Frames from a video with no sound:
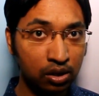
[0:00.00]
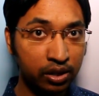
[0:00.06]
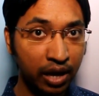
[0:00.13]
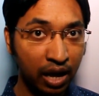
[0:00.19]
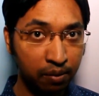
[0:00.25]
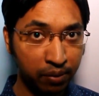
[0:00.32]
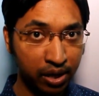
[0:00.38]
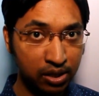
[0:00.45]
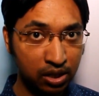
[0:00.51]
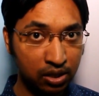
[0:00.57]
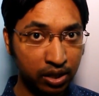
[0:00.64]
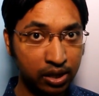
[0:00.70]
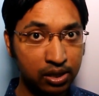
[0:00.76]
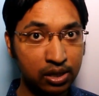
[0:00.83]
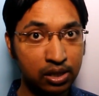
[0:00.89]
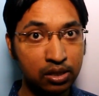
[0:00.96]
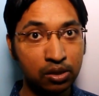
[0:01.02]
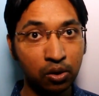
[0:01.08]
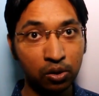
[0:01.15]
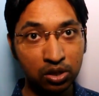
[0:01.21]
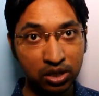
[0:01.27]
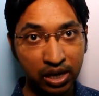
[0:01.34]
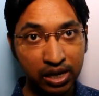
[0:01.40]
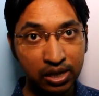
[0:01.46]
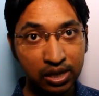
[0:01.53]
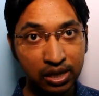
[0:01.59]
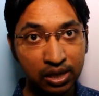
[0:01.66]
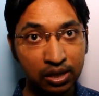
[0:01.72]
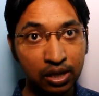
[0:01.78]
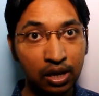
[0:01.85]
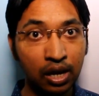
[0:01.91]
gamete that is
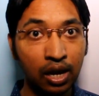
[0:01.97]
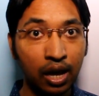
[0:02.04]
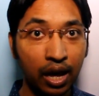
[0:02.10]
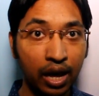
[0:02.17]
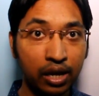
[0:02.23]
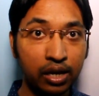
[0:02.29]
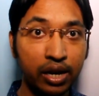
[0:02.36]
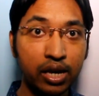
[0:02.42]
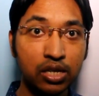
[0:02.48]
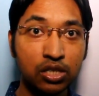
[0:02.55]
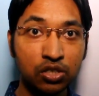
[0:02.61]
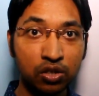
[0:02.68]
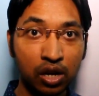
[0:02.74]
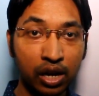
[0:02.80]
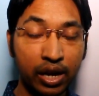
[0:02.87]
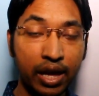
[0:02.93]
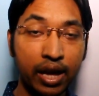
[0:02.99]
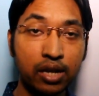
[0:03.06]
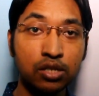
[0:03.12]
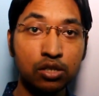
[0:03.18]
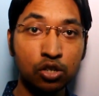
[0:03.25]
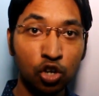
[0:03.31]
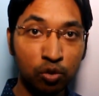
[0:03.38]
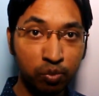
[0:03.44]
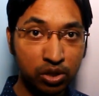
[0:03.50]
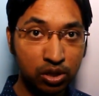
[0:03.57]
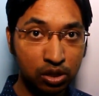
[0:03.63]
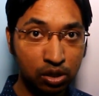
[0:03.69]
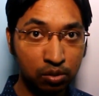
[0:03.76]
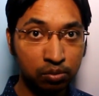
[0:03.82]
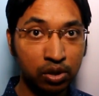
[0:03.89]
containing an extra X
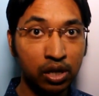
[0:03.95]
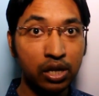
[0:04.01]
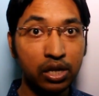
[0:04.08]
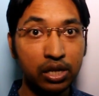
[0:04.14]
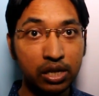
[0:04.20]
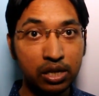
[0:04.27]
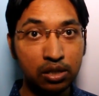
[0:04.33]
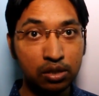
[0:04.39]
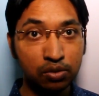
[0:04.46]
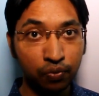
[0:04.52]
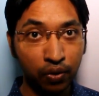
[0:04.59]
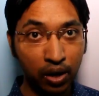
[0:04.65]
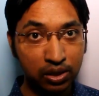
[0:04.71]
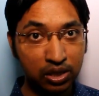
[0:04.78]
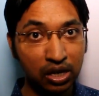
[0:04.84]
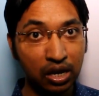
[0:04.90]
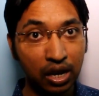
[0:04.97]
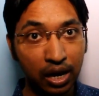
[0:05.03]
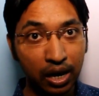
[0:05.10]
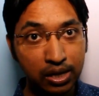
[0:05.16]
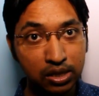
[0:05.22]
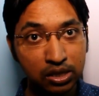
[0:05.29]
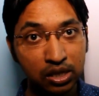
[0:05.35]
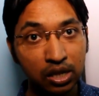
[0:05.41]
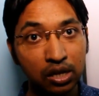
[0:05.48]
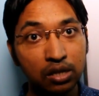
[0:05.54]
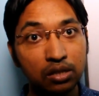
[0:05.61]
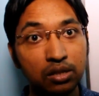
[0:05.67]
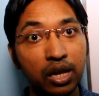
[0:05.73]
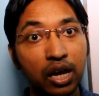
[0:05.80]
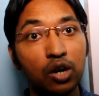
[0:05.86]
chromosome is fertilized,
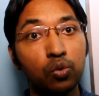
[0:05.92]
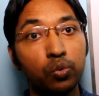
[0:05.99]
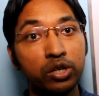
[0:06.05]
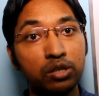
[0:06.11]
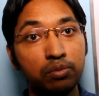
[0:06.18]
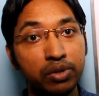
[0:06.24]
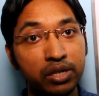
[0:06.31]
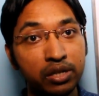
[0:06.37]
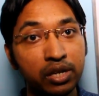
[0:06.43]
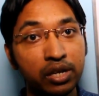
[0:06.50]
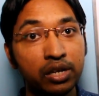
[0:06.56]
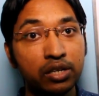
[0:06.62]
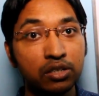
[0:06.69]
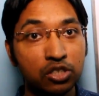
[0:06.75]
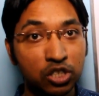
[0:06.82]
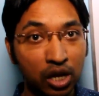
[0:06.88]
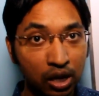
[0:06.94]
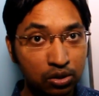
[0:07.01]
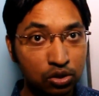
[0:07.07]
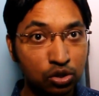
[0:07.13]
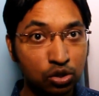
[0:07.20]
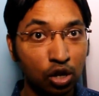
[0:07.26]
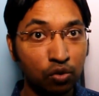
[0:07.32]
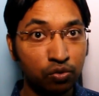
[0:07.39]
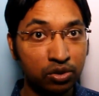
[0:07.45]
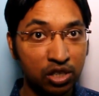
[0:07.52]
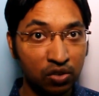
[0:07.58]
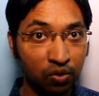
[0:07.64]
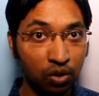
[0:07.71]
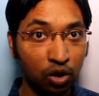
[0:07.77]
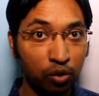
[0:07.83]
there will be chance of
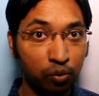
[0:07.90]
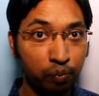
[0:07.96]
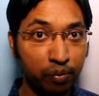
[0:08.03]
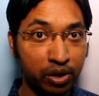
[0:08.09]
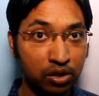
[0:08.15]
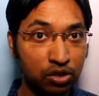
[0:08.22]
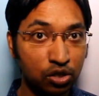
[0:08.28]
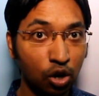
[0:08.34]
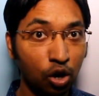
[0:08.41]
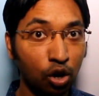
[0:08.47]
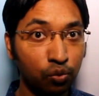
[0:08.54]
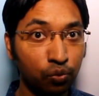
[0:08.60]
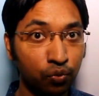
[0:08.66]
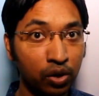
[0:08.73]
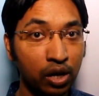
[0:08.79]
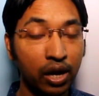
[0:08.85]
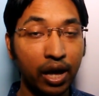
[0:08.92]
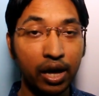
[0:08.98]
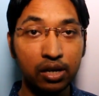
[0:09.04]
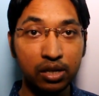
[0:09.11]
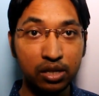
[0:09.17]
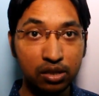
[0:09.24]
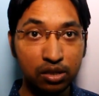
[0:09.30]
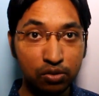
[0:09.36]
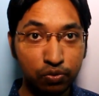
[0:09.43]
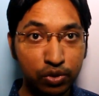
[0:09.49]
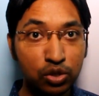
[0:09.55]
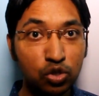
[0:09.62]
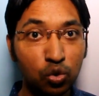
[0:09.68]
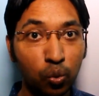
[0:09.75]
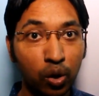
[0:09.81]
development of an
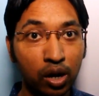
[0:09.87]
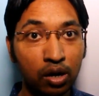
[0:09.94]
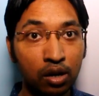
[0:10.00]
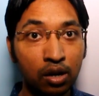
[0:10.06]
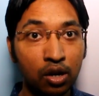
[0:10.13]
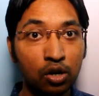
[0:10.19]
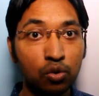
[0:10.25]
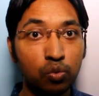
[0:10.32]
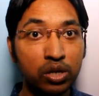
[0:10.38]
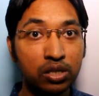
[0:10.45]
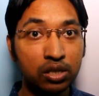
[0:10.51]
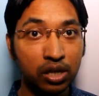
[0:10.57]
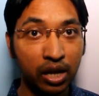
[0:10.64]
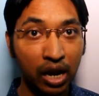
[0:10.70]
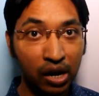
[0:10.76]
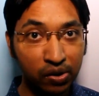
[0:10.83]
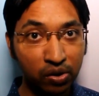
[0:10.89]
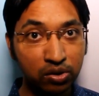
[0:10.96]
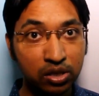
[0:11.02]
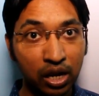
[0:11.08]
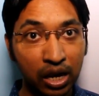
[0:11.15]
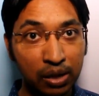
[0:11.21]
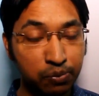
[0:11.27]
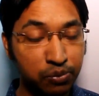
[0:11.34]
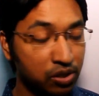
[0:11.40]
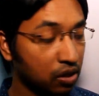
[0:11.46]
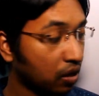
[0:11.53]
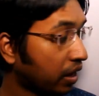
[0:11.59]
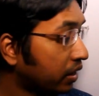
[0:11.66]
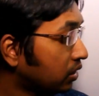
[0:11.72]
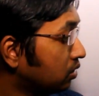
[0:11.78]
individual with karyotypes
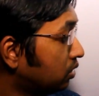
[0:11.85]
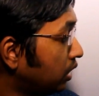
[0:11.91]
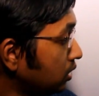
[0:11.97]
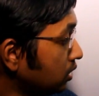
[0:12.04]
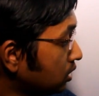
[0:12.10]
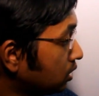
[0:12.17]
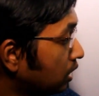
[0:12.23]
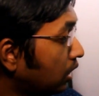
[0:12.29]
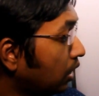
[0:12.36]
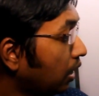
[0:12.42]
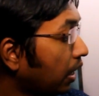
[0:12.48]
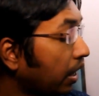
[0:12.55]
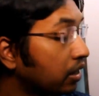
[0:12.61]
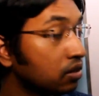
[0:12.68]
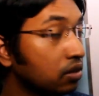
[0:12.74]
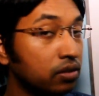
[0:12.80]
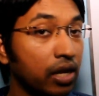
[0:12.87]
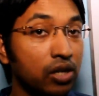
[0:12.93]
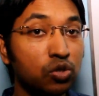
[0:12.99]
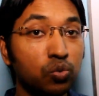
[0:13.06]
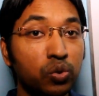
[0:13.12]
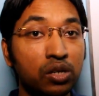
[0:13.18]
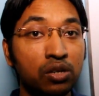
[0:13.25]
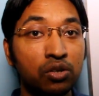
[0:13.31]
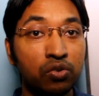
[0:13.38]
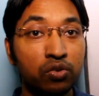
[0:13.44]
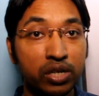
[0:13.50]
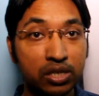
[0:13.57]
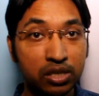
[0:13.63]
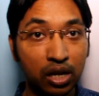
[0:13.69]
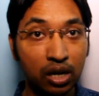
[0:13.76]
like this, and that will
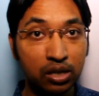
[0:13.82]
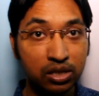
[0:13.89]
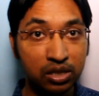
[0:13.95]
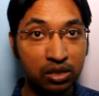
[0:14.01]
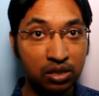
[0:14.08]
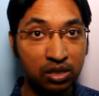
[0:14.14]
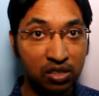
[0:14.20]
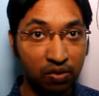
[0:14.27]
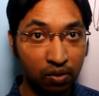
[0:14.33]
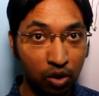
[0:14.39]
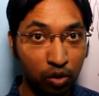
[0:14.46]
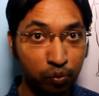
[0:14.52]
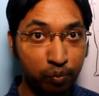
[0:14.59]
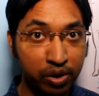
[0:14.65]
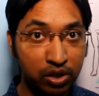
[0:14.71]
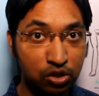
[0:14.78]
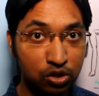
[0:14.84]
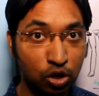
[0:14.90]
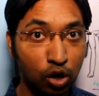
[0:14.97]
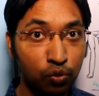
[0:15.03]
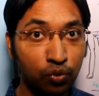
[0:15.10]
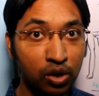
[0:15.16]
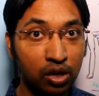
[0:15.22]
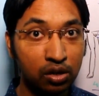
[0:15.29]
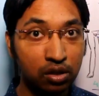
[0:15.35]
result in development of